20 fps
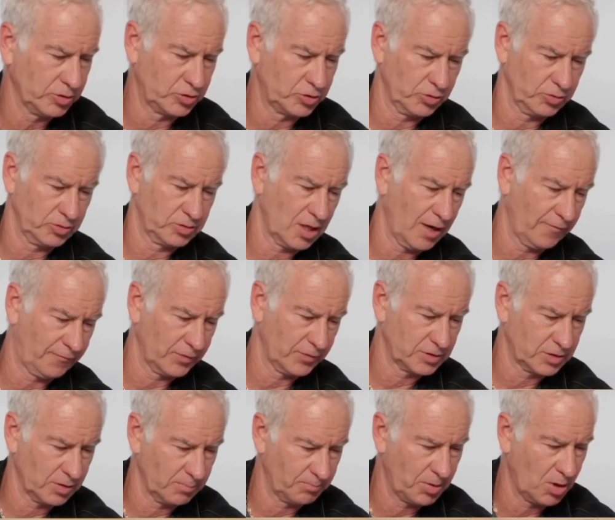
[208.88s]
is your
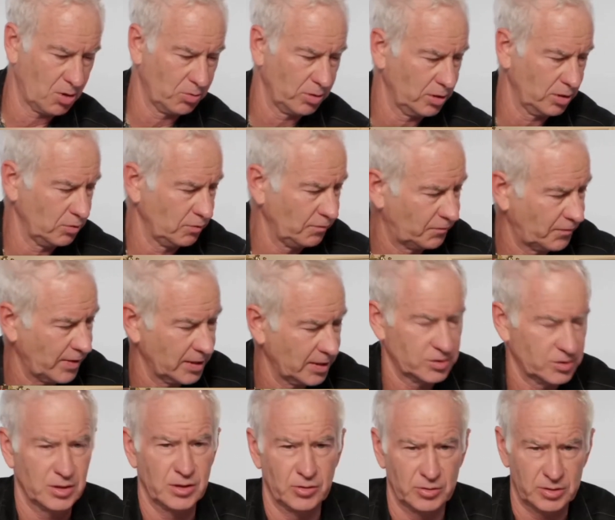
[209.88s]
toughest opponent you
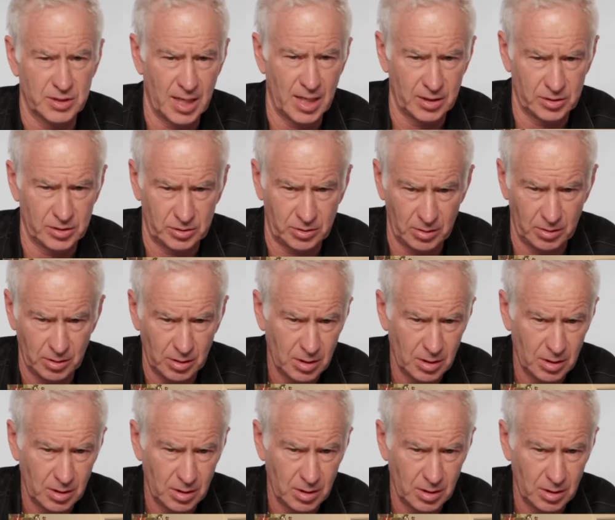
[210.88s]
faced in your tennis career?